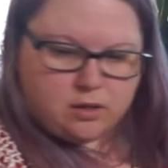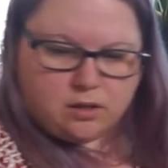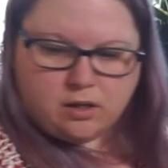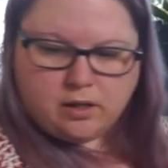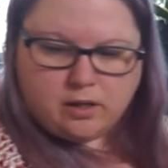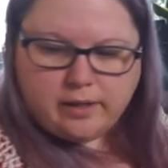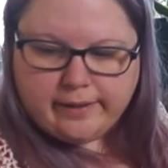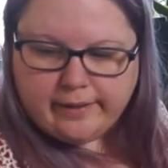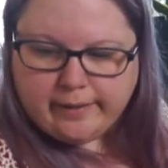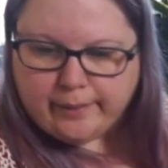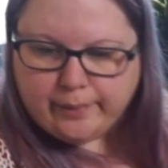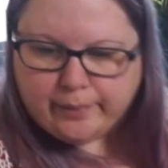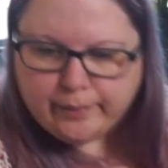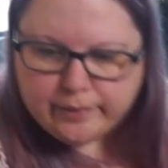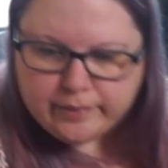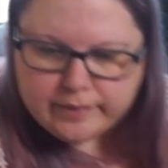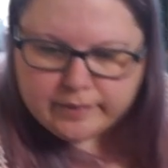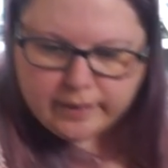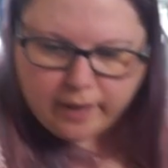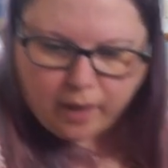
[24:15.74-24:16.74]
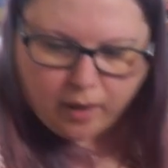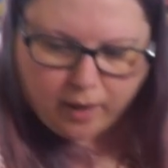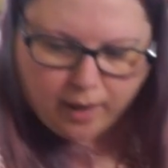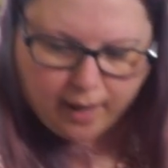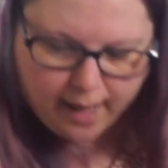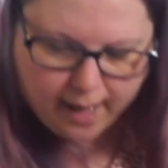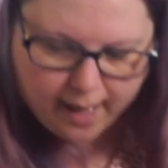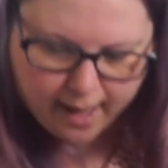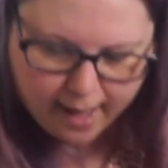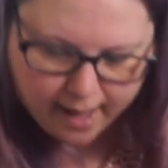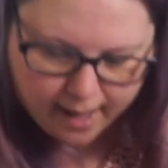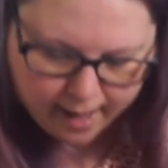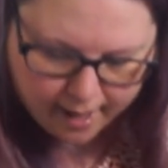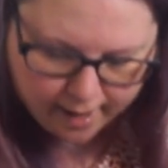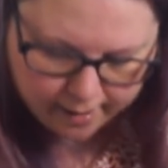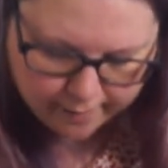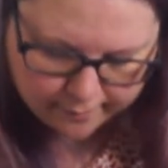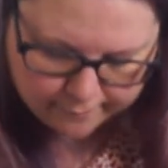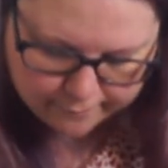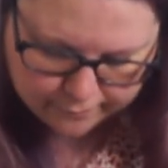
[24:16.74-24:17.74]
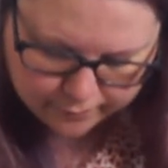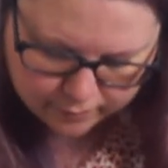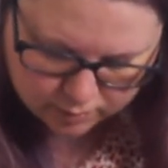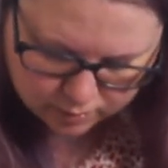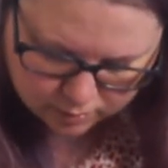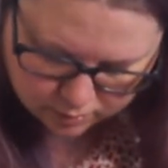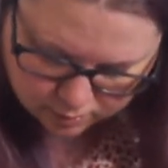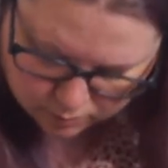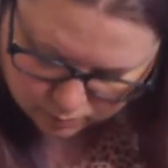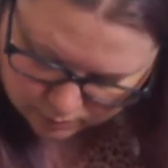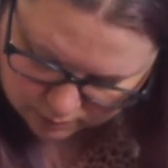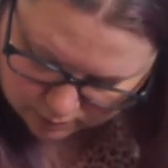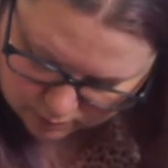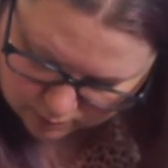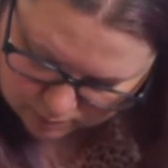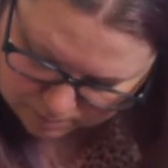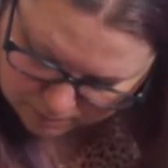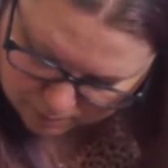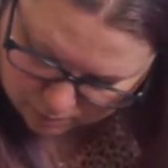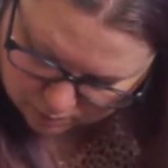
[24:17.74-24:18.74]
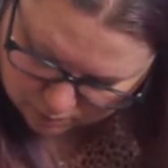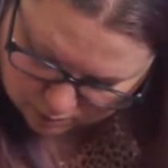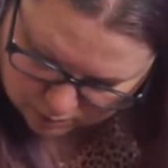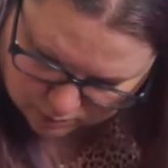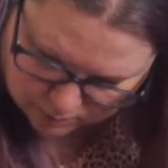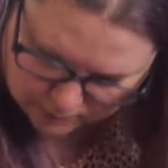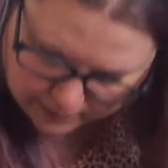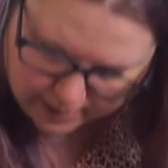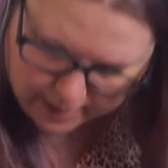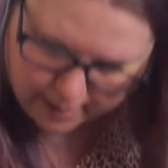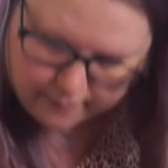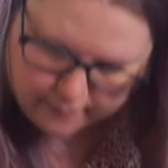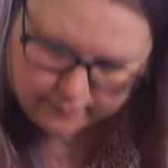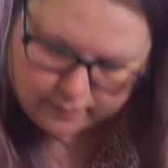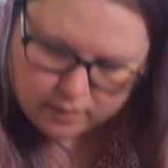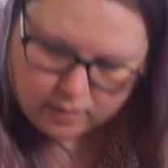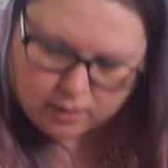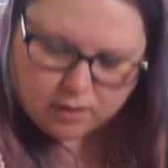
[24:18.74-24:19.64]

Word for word: I also have, what more do we have?